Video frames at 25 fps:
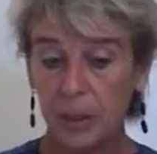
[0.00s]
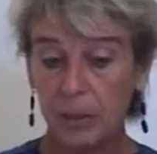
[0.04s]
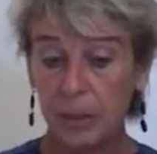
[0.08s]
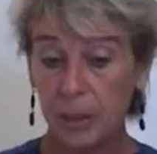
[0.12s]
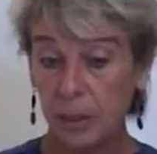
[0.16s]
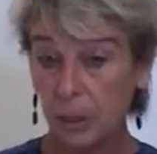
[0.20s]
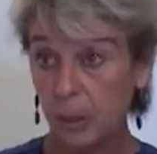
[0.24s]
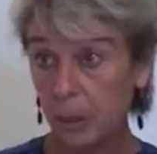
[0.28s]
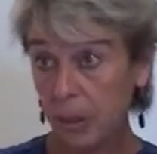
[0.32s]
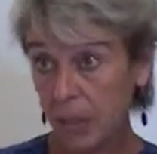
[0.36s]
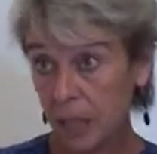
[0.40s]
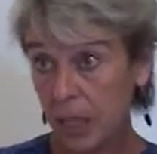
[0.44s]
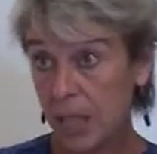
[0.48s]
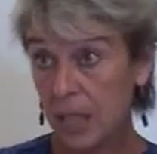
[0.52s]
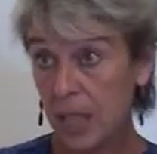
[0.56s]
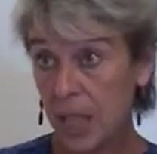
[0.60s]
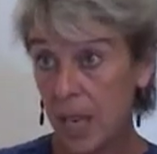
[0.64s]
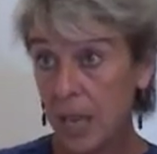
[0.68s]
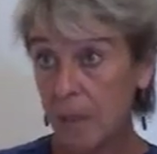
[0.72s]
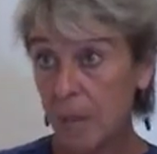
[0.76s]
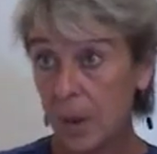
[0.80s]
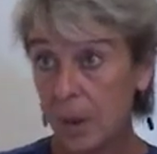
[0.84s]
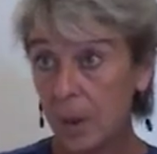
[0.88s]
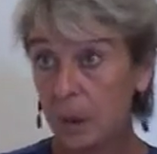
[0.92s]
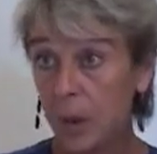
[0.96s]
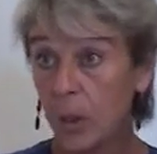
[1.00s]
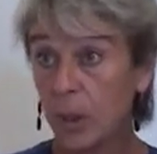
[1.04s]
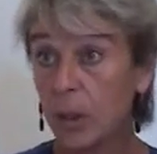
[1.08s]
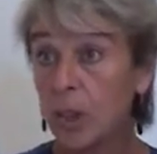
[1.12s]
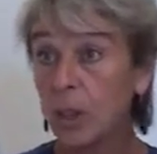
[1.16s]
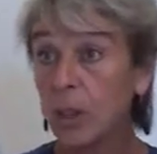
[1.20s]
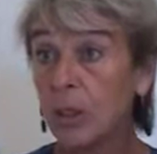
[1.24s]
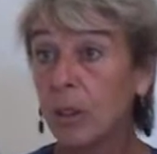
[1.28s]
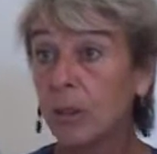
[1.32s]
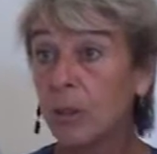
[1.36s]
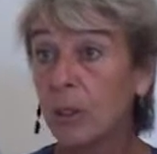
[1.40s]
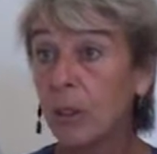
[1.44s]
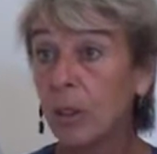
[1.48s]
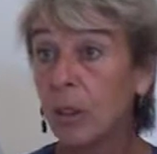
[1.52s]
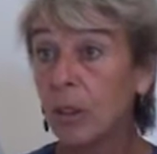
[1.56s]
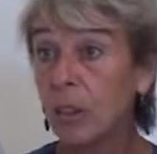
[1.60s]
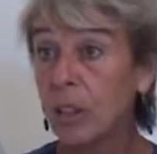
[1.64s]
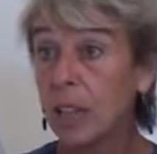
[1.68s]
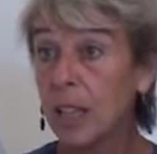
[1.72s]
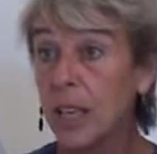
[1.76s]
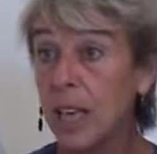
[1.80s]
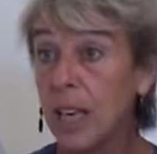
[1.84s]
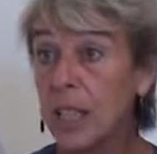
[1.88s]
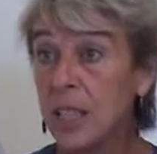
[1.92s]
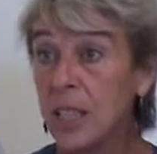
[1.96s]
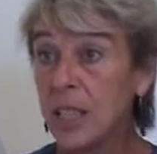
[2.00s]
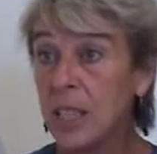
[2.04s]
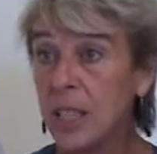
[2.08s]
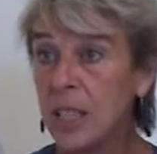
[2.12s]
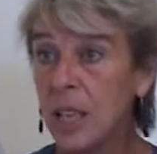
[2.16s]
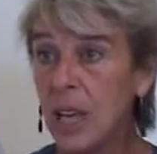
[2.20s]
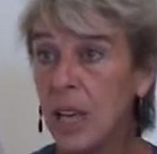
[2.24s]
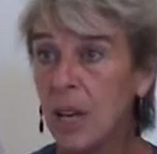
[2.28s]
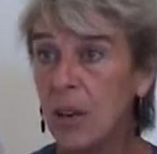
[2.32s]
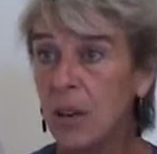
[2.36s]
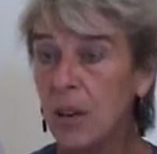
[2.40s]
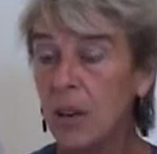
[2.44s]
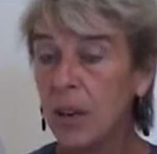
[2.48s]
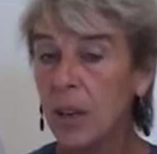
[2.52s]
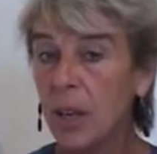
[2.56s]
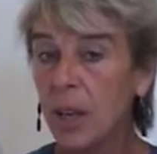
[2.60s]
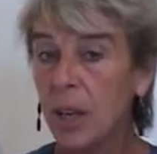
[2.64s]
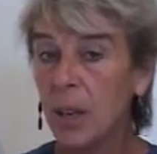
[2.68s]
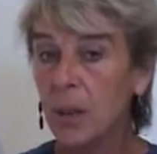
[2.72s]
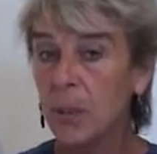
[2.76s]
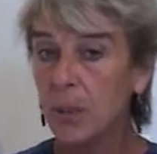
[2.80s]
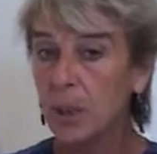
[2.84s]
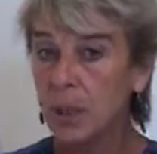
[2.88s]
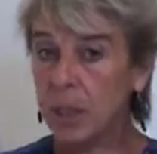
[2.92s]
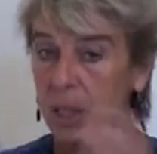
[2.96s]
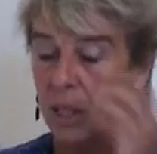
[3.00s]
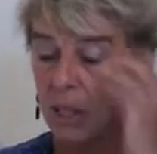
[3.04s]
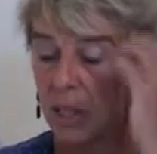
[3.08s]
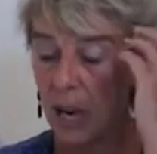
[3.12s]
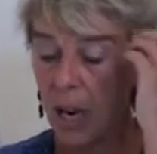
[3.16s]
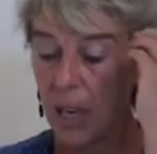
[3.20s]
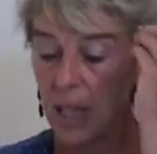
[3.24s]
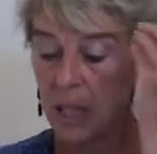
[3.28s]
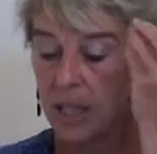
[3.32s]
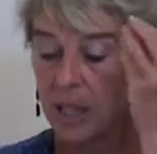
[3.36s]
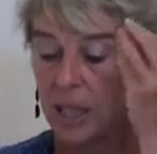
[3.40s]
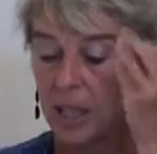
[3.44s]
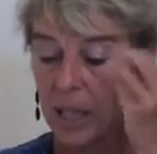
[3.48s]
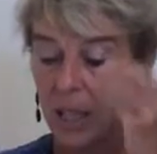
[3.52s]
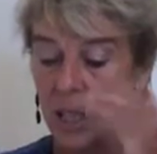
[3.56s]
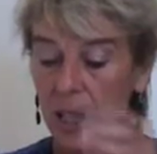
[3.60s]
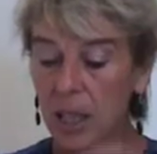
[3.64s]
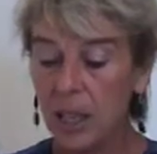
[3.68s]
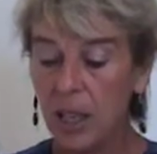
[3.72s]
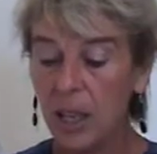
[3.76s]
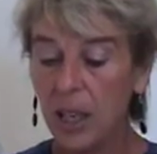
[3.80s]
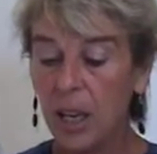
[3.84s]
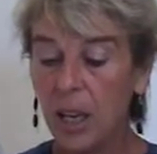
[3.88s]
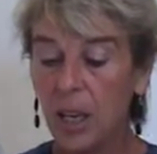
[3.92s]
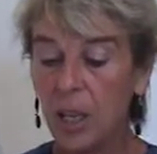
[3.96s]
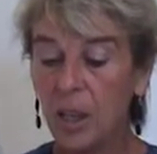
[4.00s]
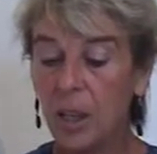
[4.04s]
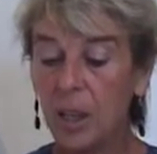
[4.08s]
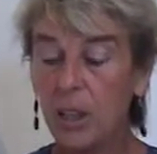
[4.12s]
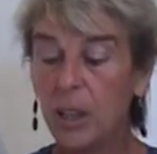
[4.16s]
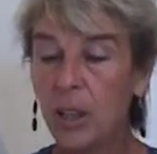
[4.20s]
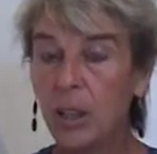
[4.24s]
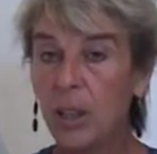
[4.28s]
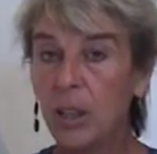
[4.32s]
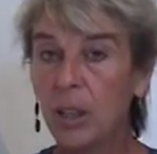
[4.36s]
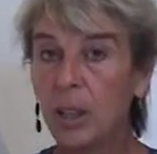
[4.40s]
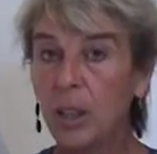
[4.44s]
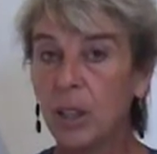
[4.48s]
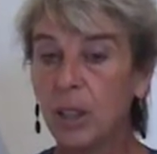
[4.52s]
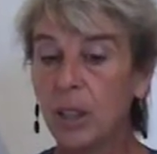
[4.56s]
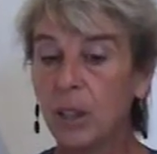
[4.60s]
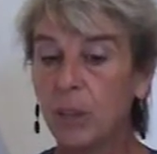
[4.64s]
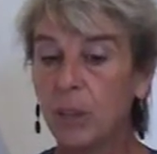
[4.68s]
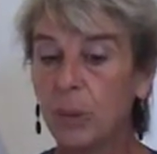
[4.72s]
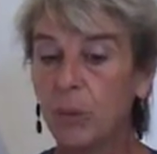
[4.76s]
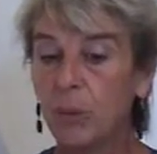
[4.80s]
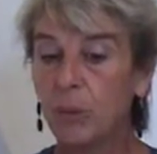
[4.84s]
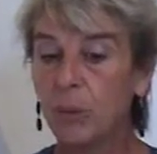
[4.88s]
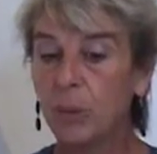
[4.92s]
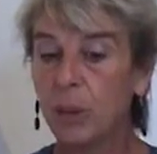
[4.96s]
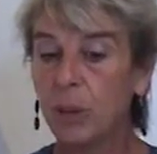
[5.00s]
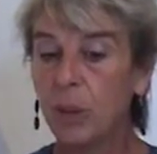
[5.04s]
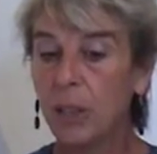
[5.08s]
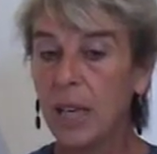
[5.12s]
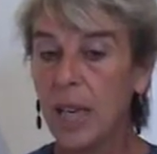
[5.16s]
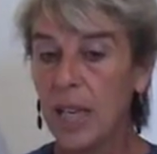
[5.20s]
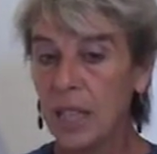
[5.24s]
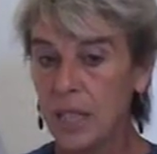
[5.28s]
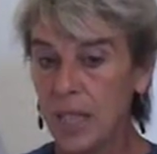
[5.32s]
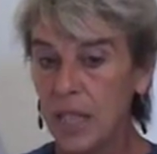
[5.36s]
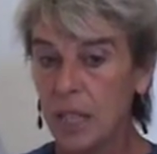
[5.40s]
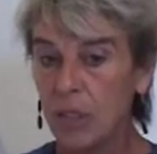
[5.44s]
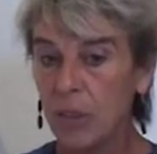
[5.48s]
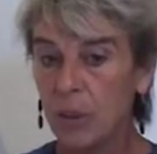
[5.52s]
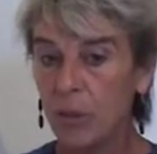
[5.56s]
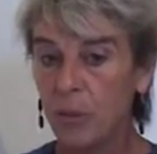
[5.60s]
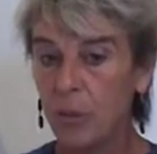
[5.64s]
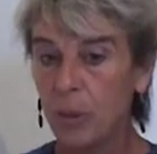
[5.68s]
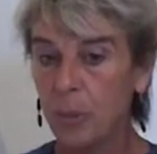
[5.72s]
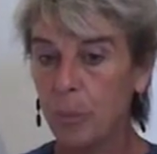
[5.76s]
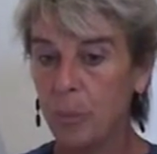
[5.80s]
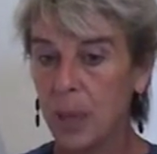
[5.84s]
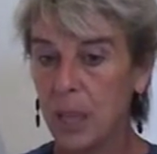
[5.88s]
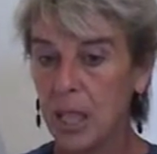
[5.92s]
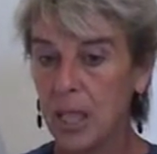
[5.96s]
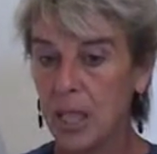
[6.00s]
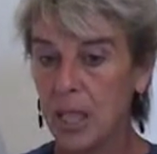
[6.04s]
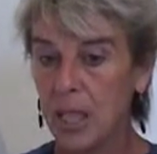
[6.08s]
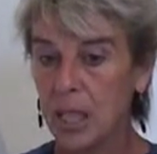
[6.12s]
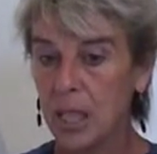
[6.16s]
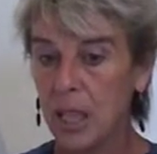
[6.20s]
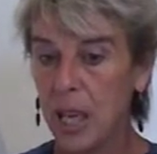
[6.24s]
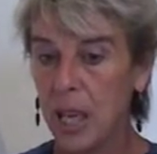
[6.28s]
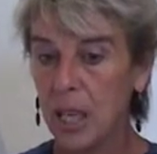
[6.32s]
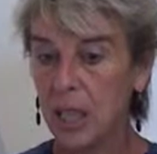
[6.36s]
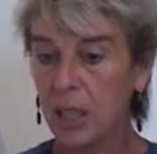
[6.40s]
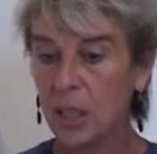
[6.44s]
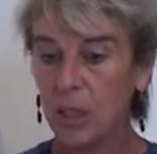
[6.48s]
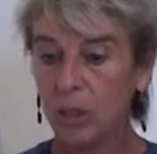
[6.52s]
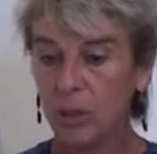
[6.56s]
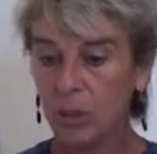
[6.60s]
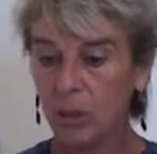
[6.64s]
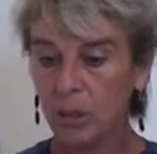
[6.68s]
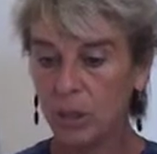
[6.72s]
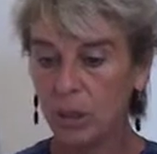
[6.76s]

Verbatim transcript: Vithoulkas came, I'm talking of the early 80s now, with this idea uh, of the essence of the patient, like